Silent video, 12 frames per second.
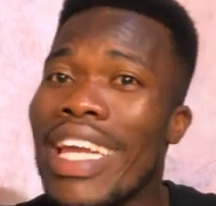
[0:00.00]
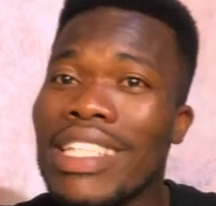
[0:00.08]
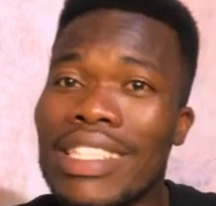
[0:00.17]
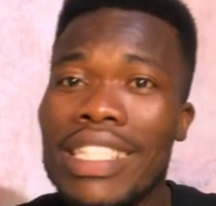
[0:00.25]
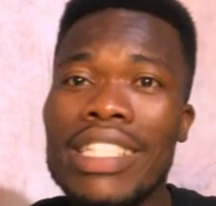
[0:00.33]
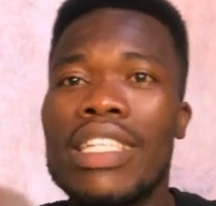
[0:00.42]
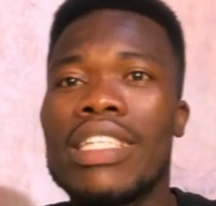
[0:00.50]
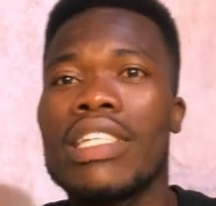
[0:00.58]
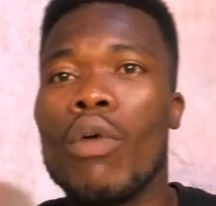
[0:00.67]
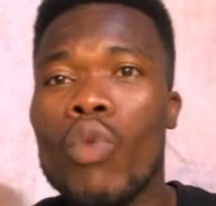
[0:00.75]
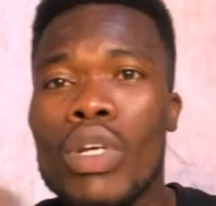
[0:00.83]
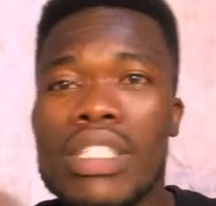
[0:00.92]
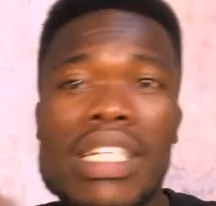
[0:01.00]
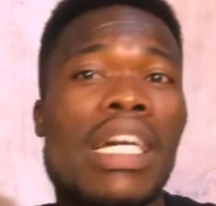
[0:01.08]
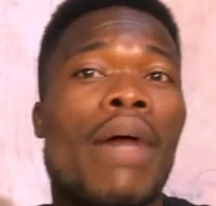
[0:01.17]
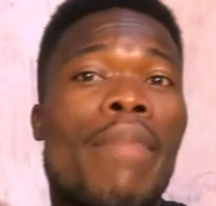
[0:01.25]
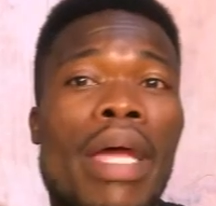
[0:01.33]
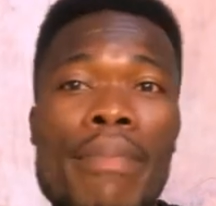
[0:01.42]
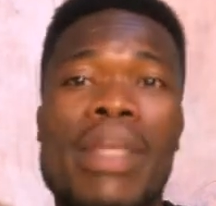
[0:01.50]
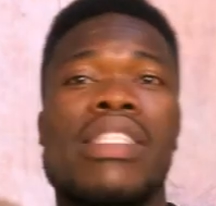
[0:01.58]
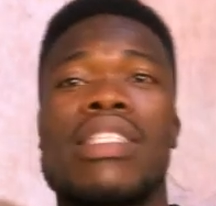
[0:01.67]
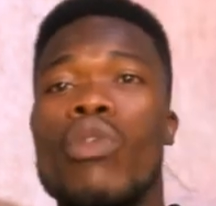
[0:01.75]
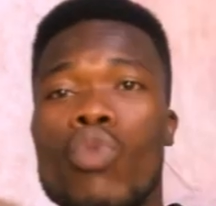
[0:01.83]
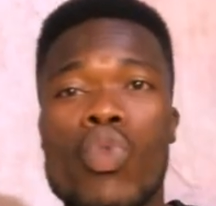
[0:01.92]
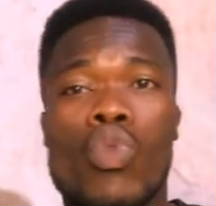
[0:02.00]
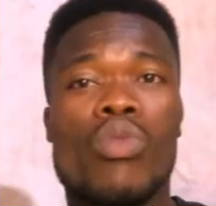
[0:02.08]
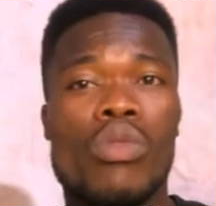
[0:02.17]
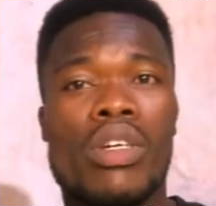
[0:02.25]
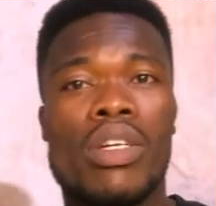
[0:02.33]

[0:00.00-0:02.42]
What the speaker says: 18 years, ya one second bear me and say, Kun.